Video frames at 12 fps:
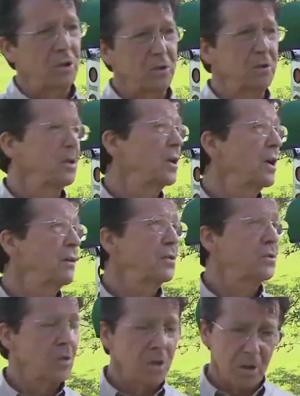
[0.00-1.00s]
you're going to have a
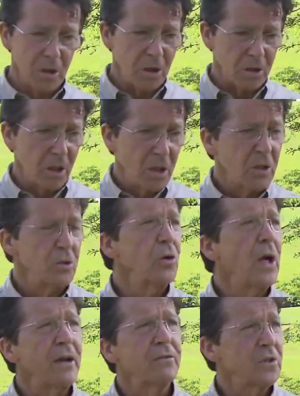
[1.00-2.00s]
trained dog. You
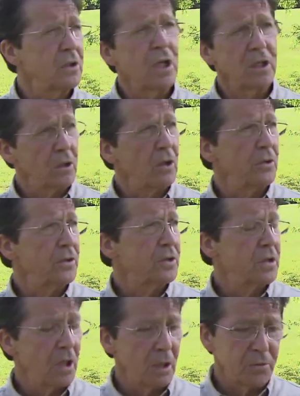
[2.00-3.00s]
have to take all the
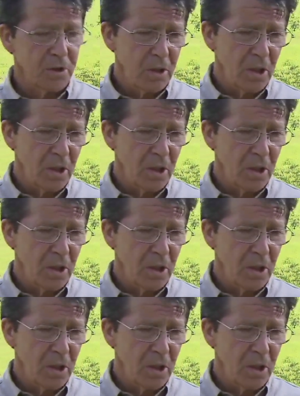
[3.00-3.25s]
steps.